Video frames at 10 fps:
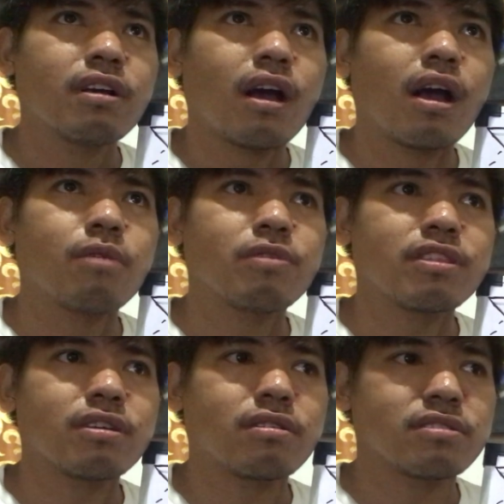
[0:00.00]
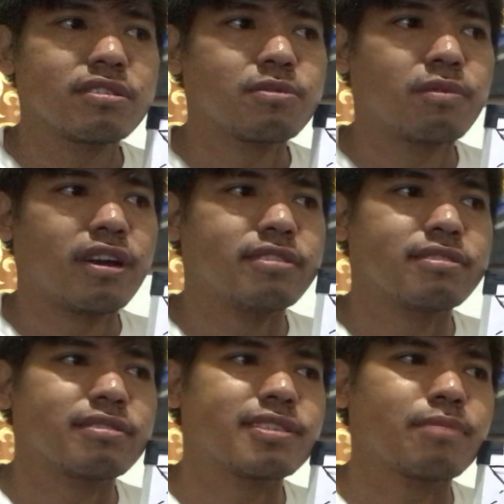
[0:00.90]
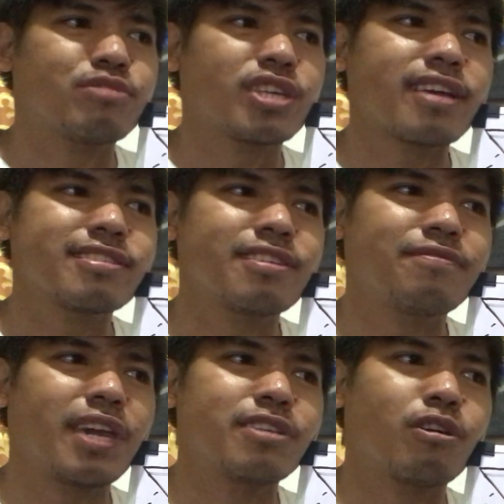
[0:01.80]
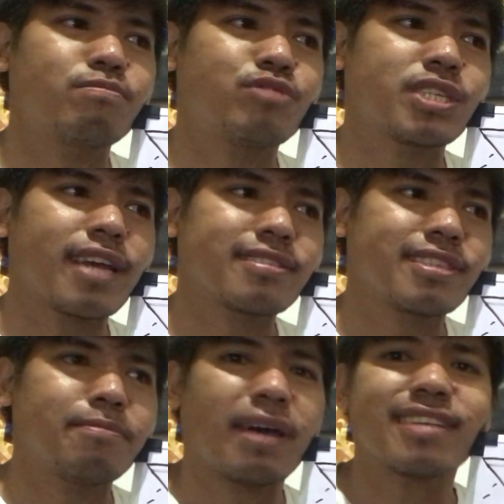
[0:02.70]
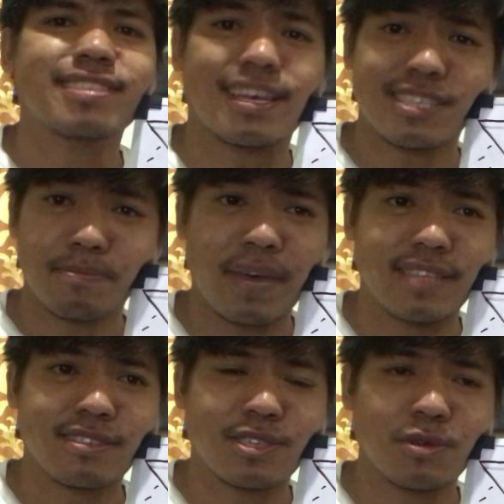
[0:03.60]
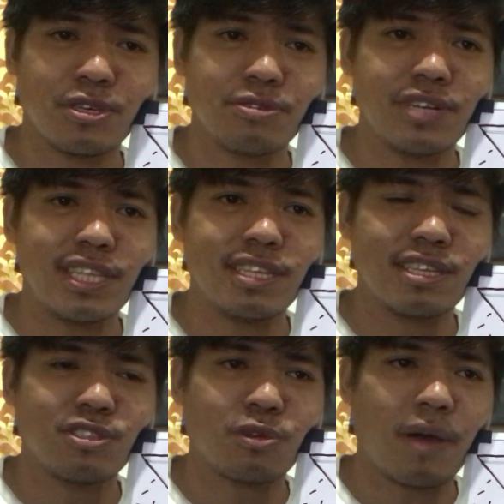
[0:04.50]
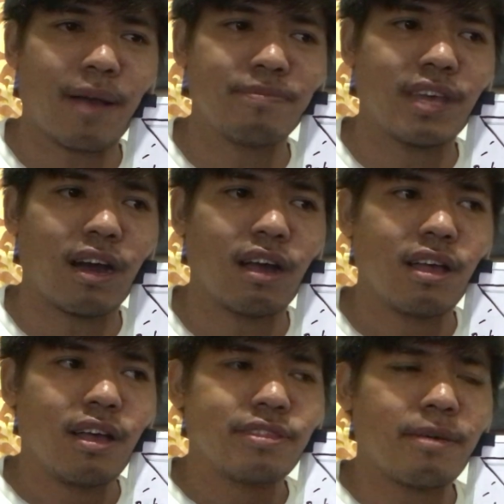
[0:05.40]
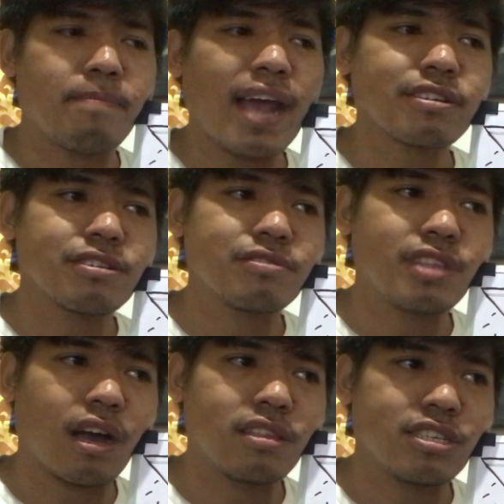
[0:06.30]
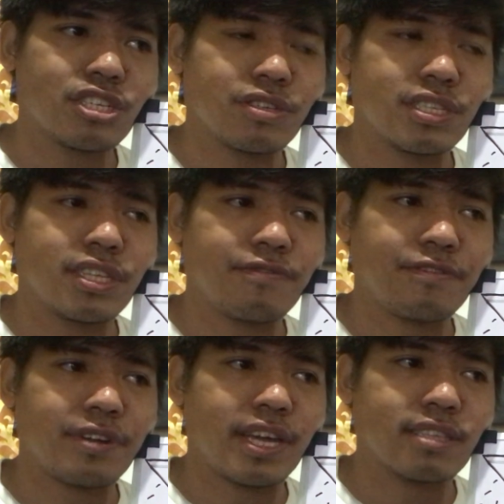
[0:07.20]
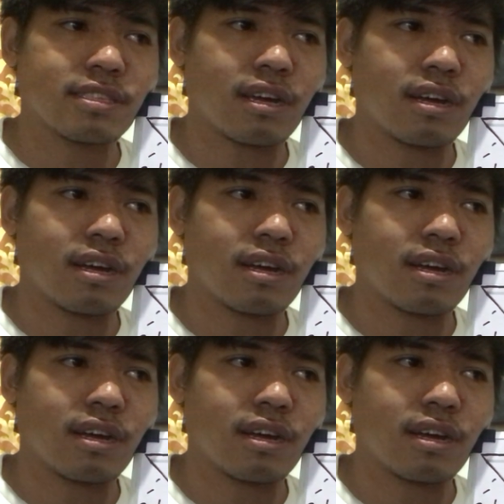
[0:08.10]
what they call this one, subjective and objective assessment. So you really need to have the background knowledge and different